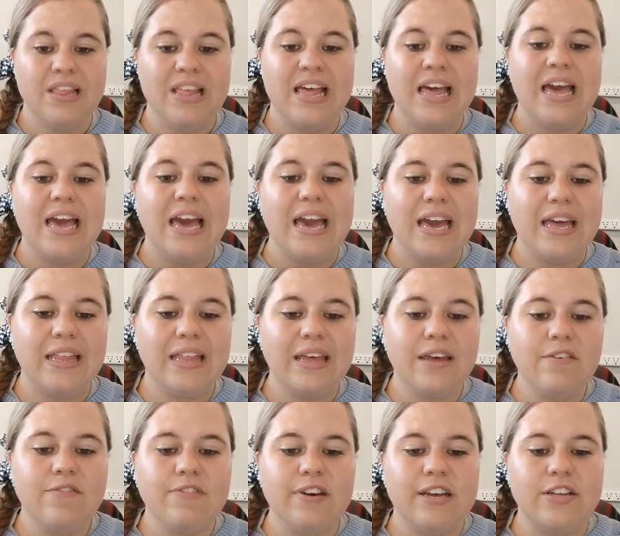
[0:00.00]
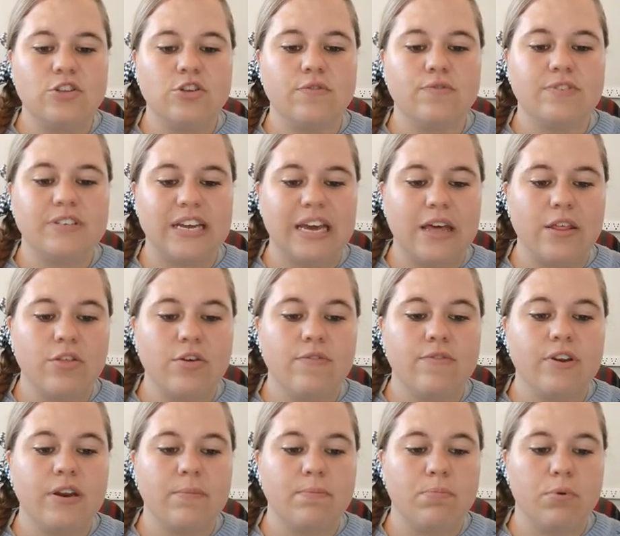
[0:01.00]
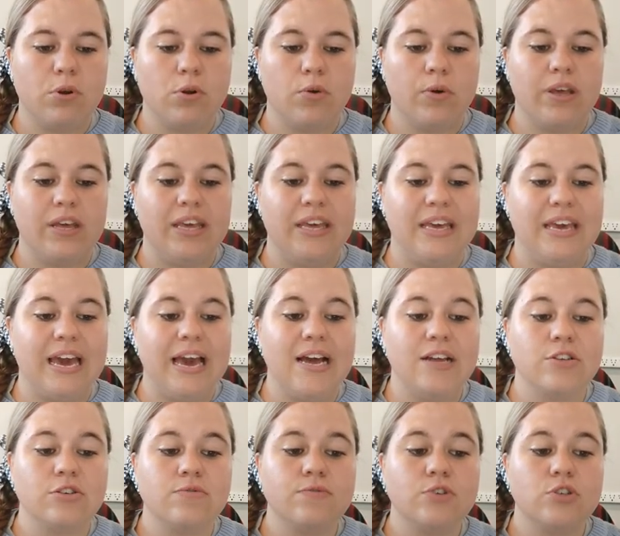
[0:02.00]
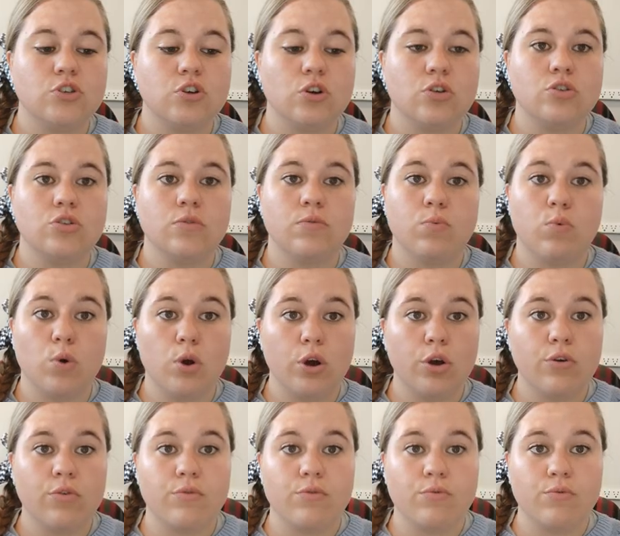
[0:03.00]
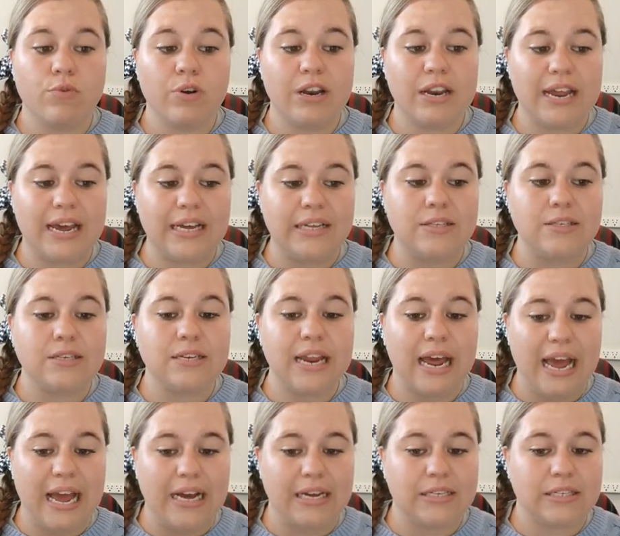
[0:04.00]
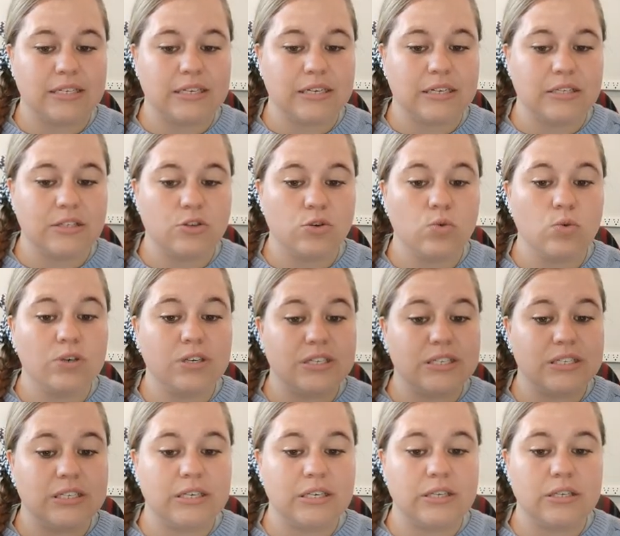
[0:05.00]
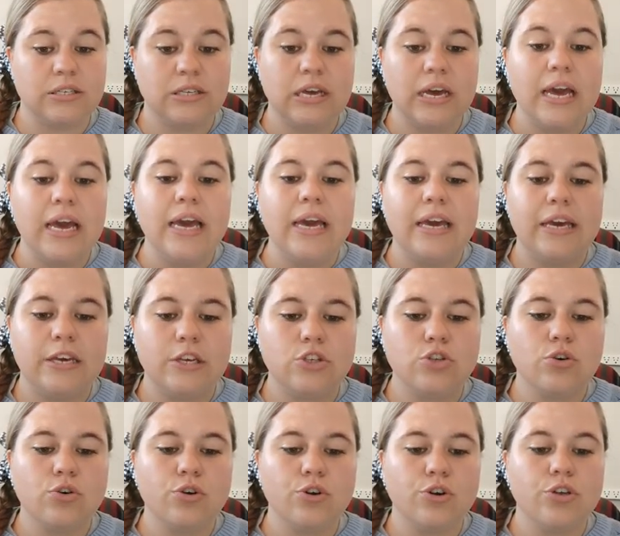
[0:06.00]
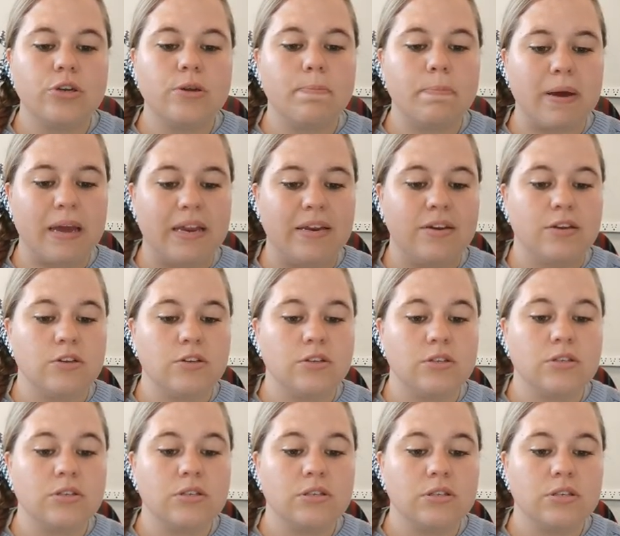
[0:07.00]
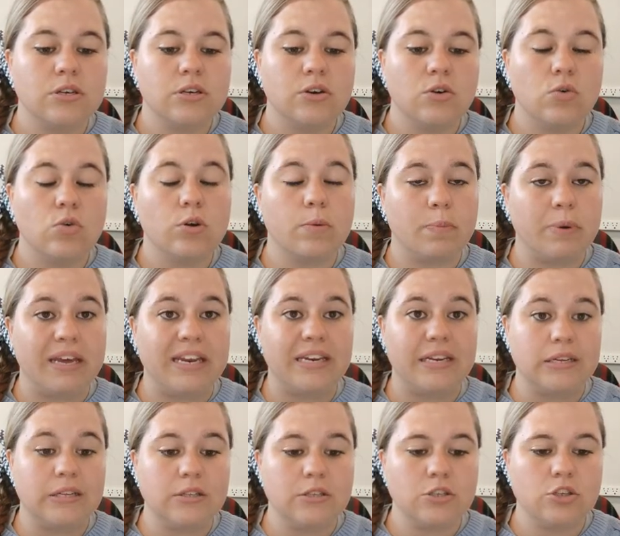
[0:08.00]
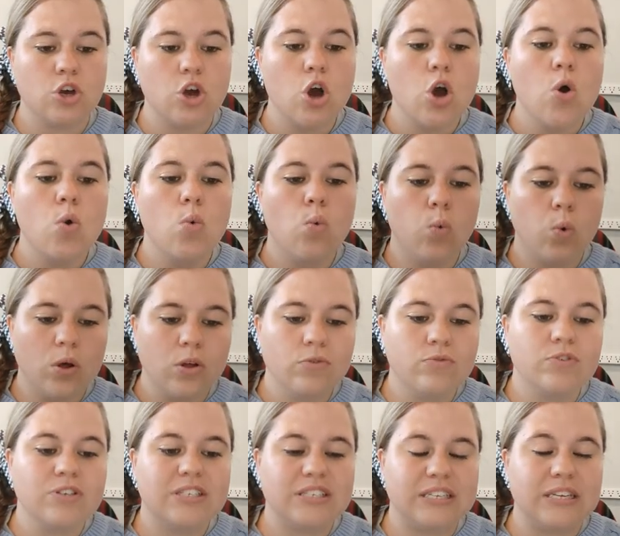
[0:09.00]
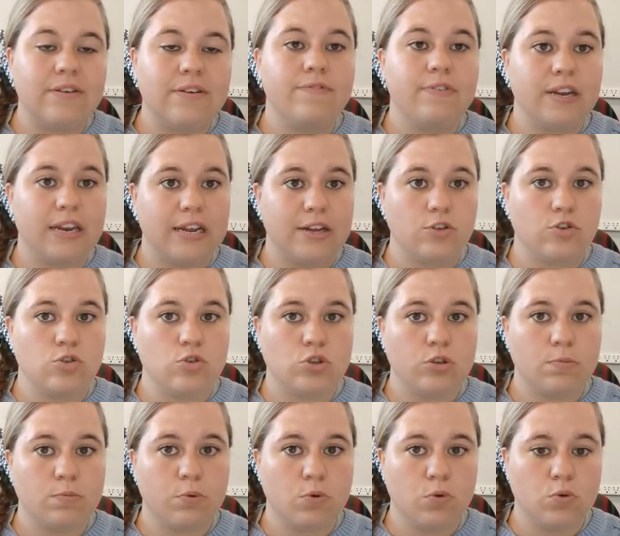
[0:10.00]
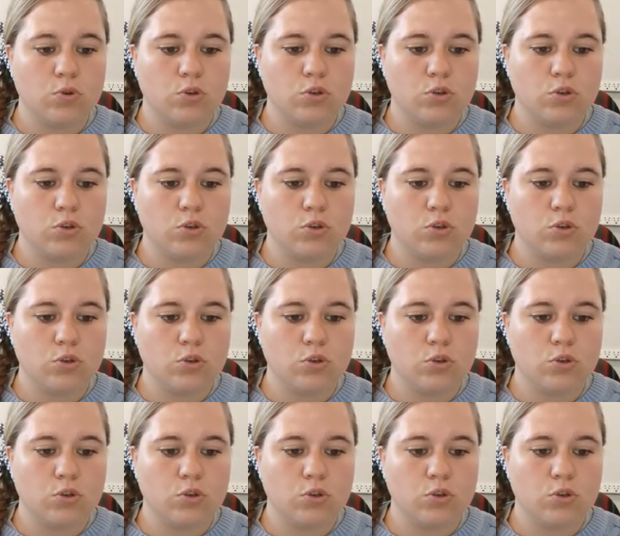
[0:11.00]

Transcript: In the event of death of an employee as a result of work-related accident or disease, his or her dependents will receive financial support.